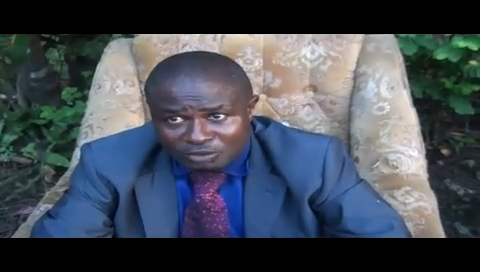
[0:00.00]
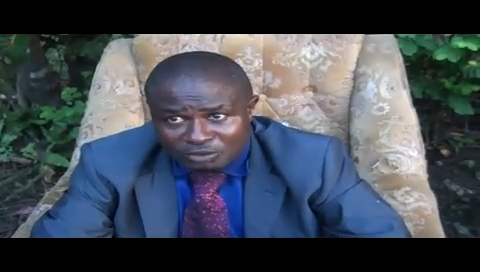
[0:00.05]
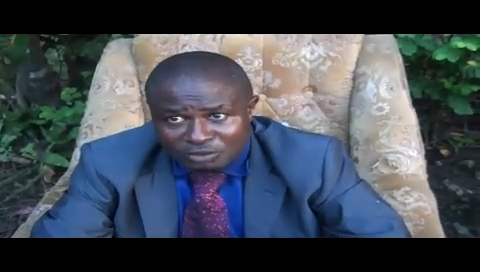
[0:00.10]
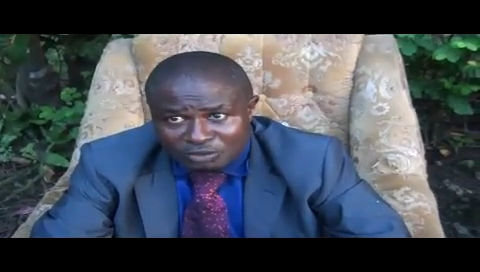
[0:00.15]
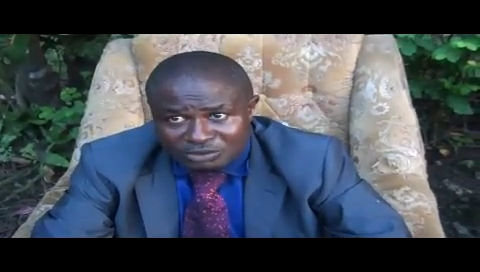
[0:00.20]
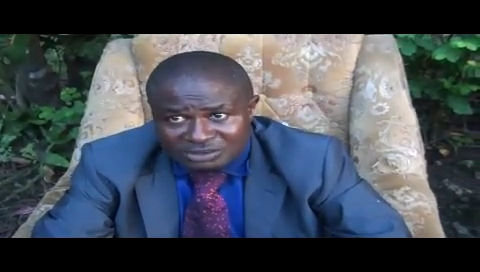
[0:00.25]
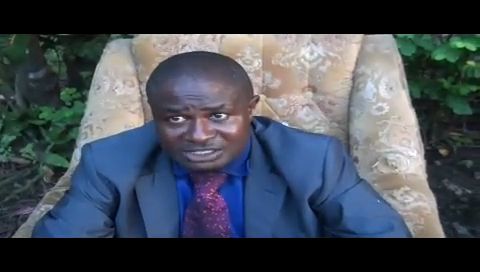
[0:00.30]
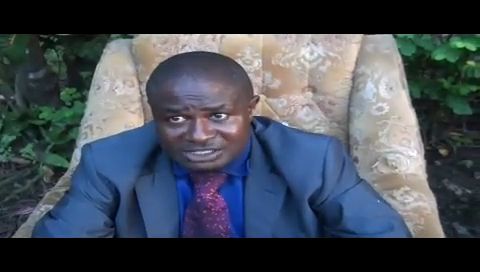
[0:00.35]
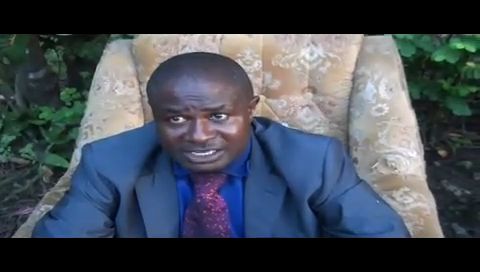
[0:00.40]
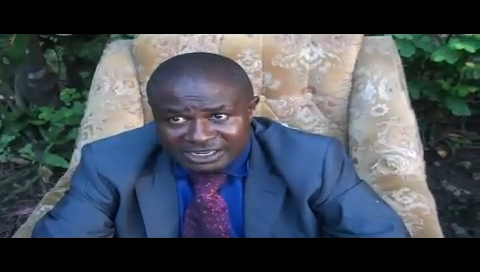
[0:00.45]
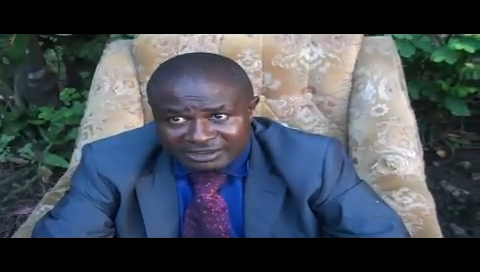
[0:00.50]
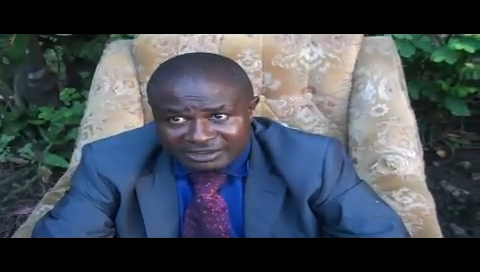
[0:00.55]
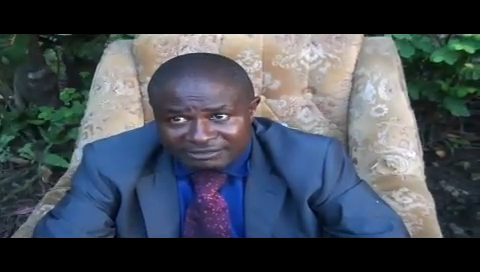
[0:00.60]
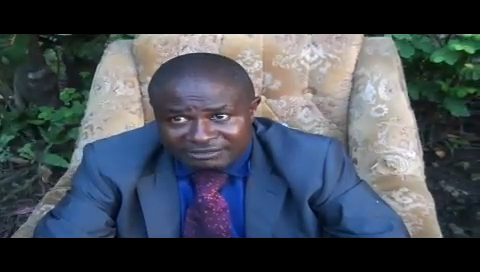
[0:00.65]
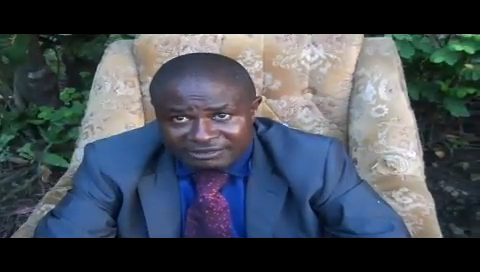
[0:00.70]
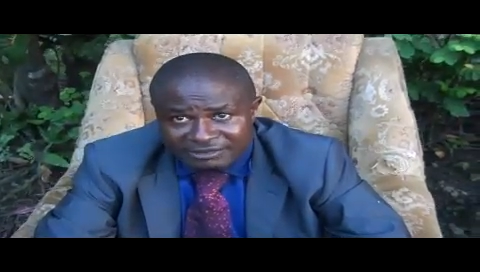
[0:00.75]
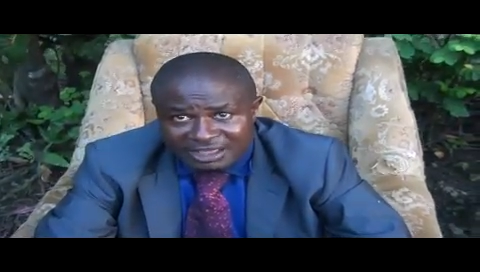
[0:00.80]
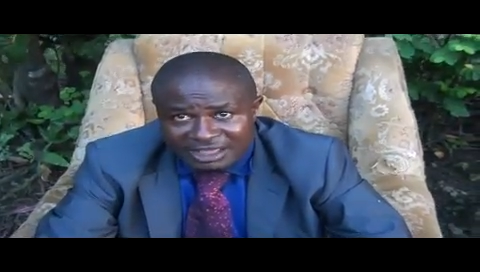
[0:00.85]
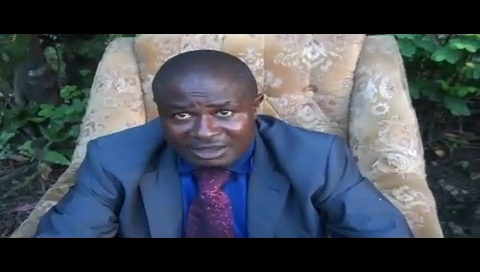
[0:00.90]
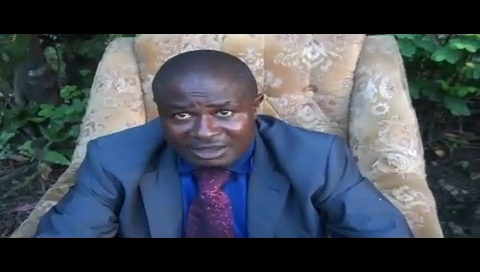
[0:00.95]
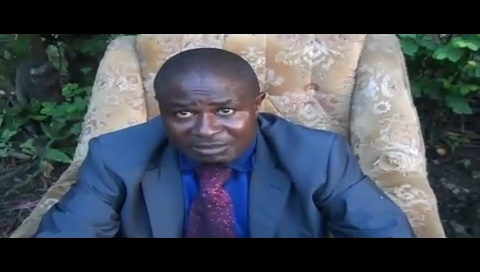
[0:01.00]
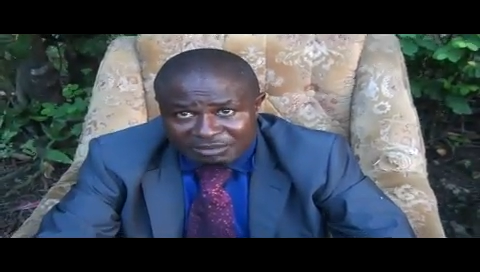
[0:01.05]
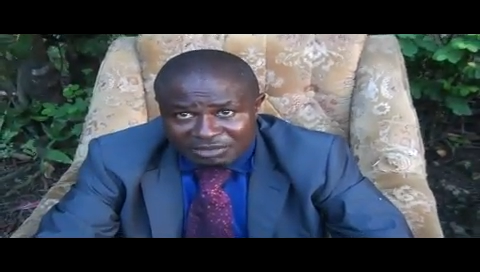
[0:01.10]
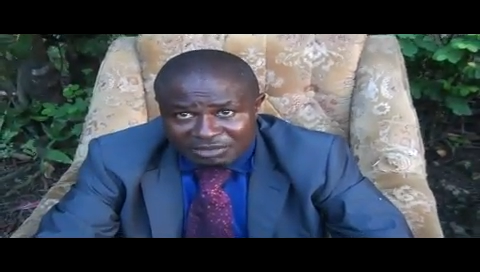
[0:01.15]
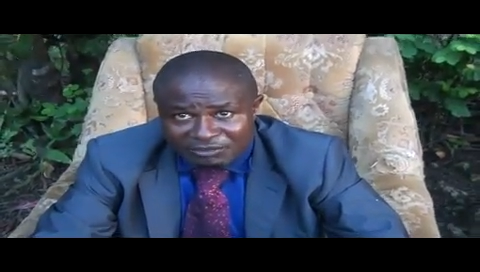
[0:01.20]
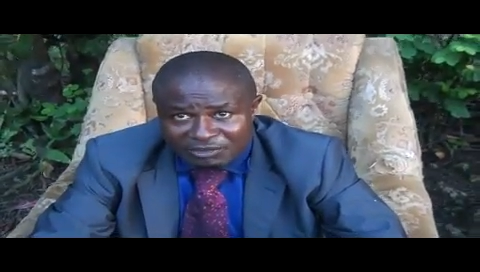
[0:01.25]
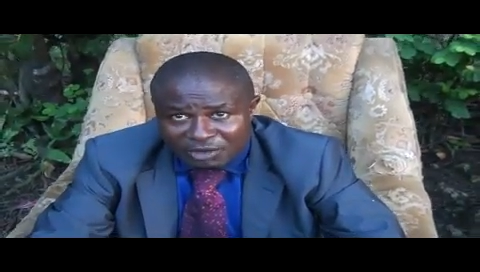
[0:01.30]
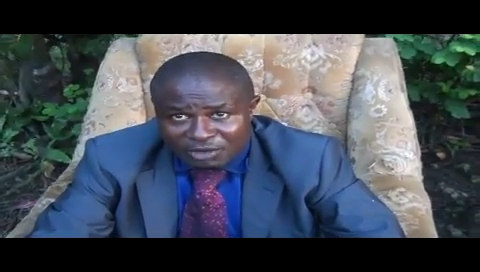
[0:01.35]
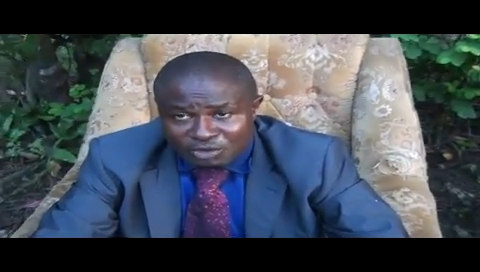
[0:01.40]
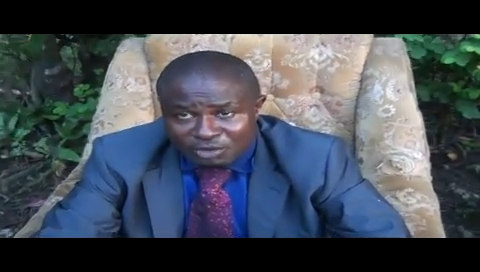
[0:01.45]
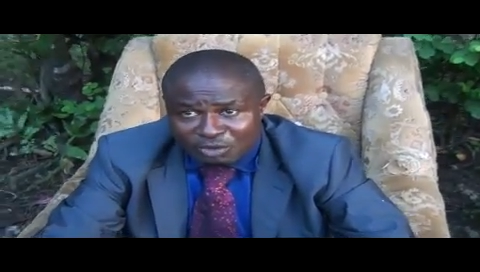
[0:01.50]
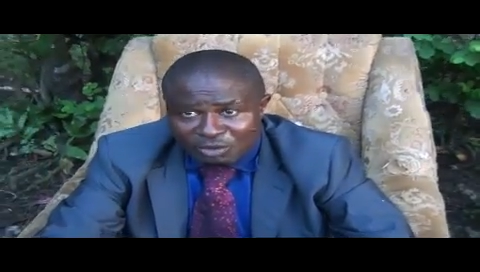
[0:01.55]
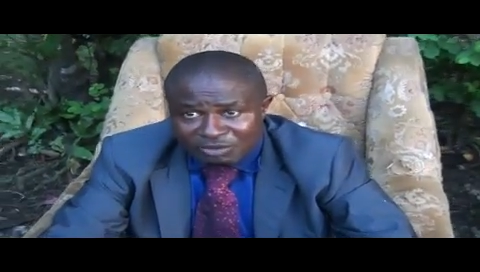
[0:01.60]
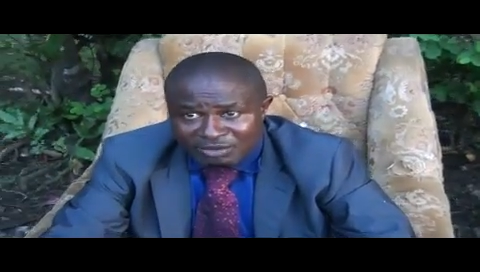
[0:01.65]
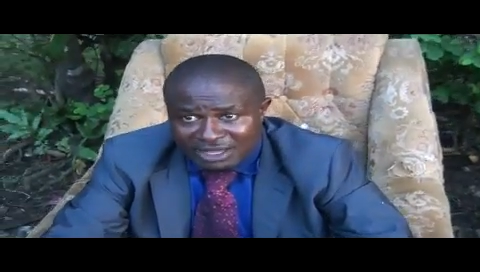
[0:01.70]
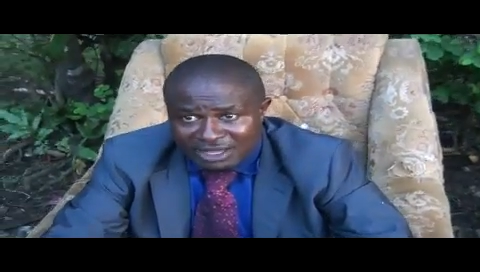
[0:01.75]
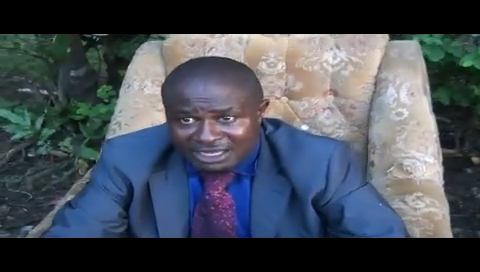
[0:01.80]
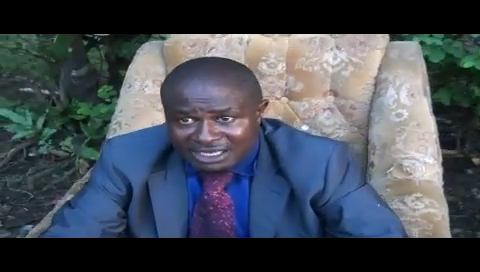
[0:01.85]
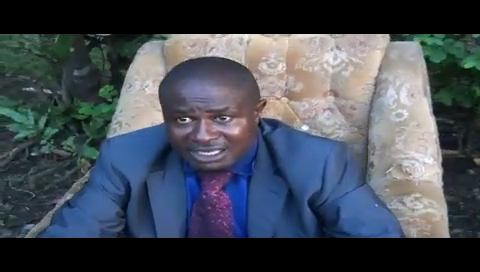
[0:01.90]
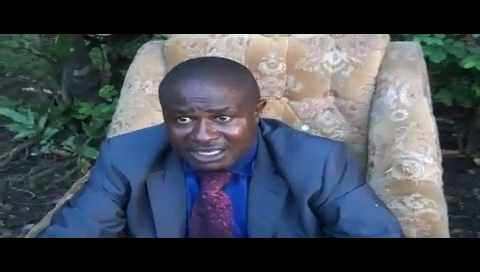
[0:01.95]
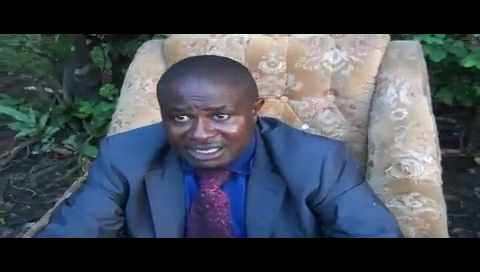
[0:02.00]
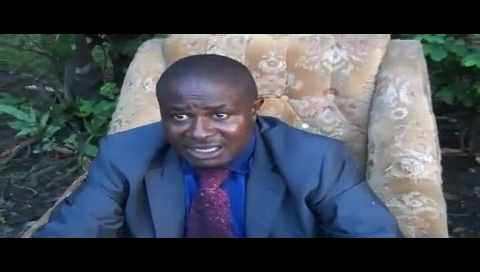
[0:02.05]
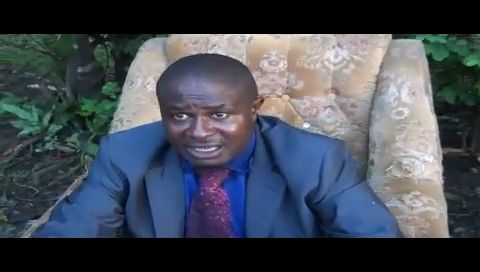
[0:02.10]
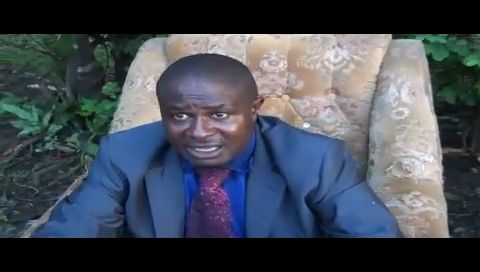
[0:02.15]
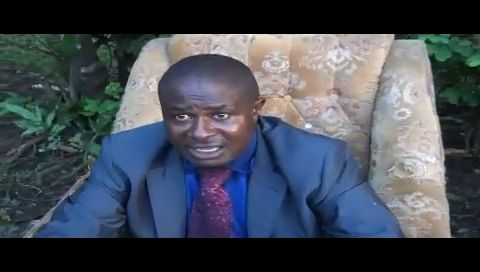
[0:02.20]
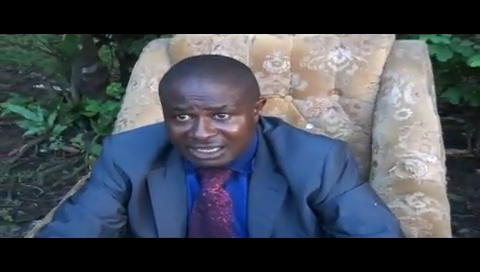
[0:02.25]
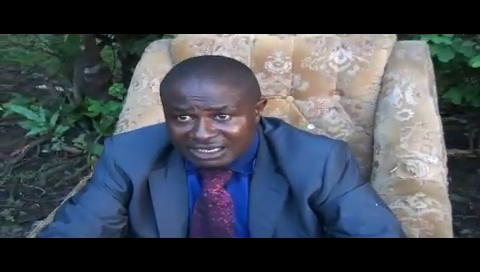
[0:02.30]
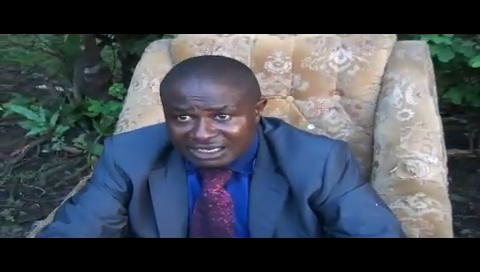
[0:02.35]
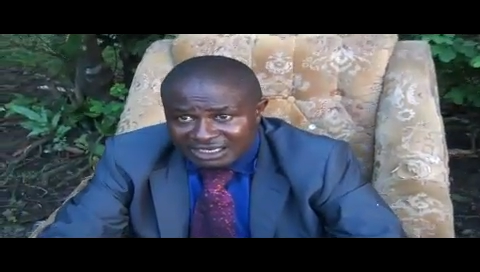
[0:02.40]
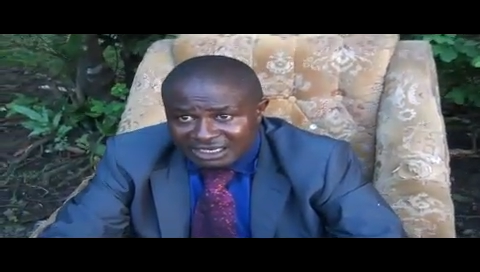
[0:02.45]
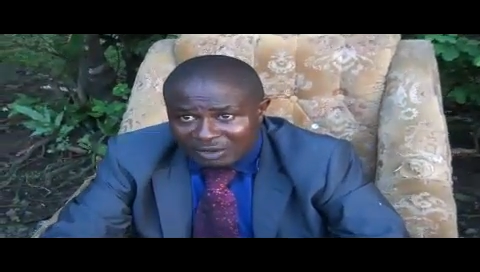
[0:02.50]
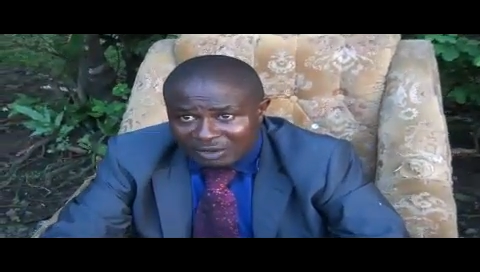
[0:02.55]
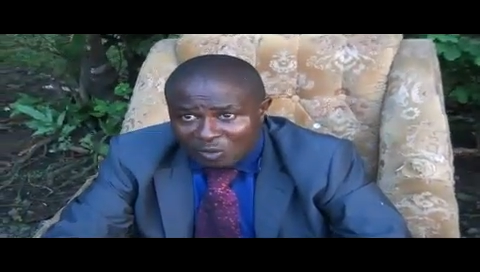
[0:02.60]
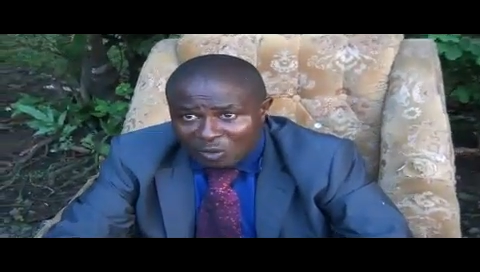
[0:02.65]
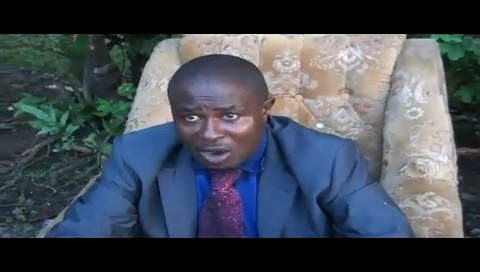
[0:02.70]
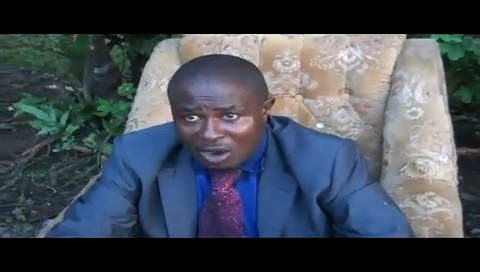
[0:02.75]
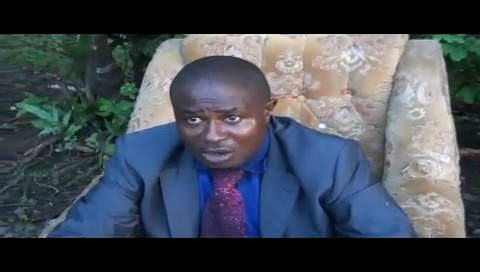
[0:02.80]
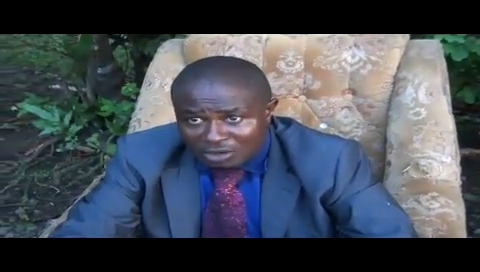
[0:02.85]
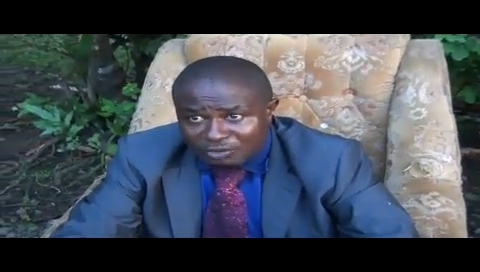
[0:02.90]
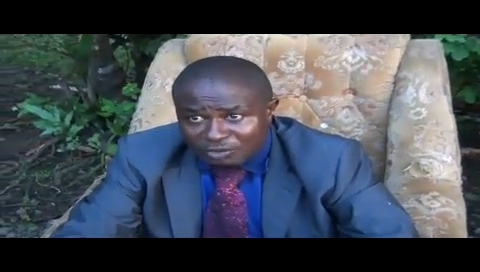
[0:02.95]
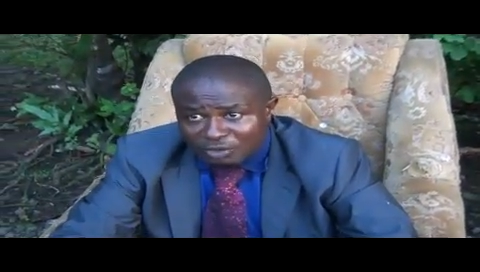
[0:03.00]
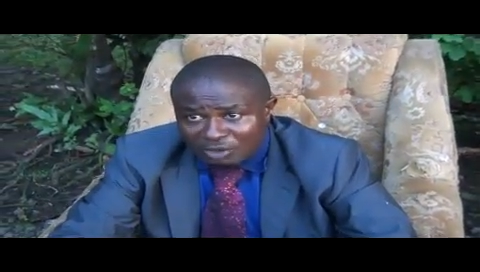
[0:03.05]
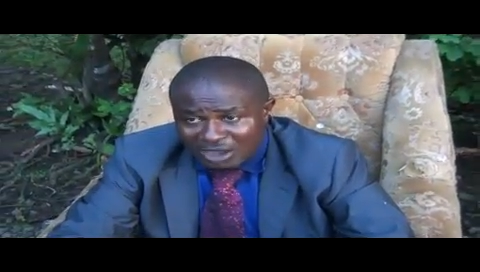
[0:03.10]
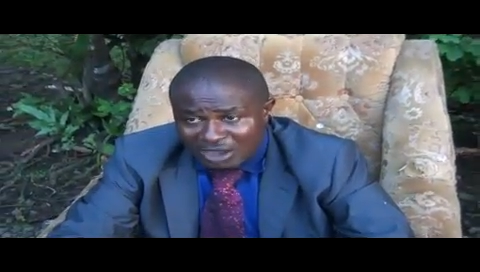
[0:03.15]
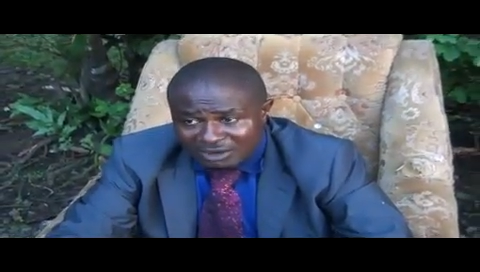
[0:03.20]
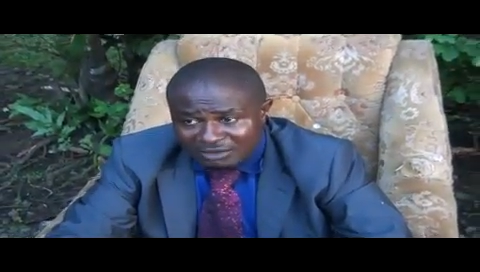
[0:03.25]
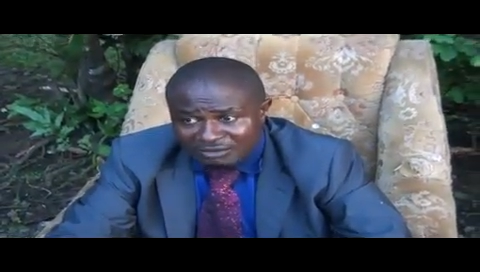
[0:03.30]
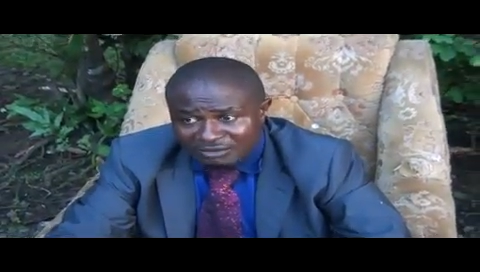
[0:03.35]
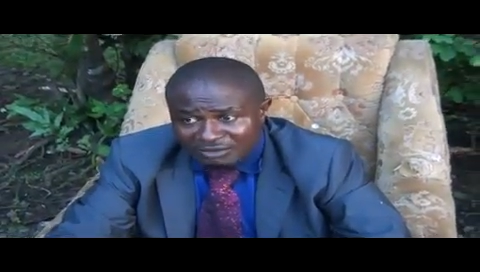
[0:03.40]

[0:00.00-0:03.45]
to yourself before you meet the world, you can